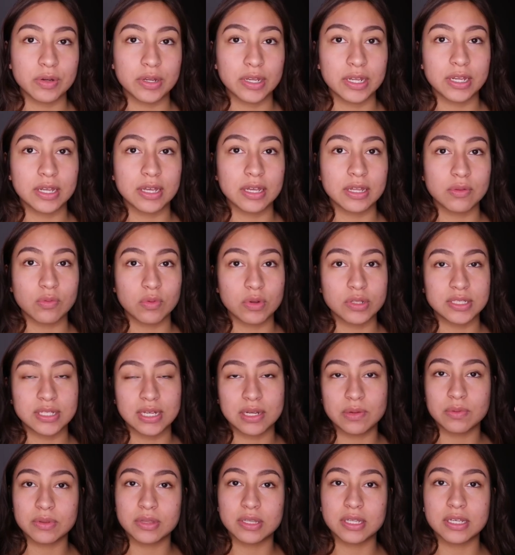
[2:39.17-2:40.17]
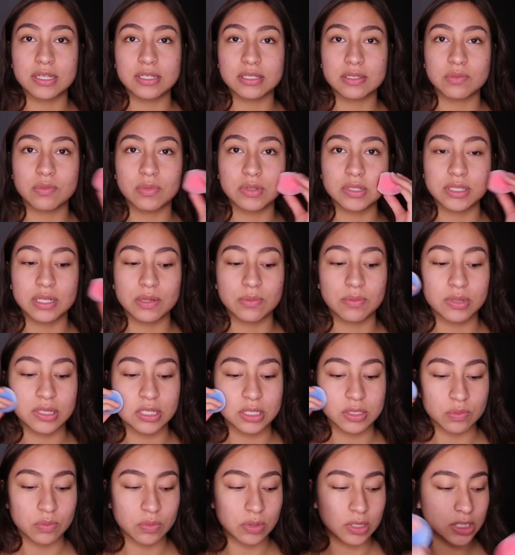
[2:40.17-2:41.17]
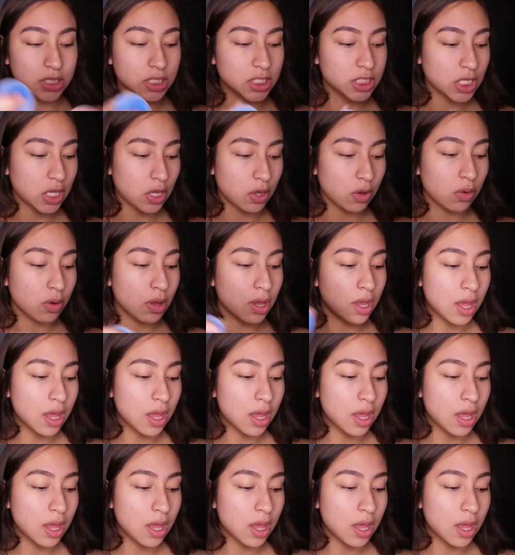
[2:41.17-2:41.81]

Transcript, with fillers: doing one side with this and one side with this one. So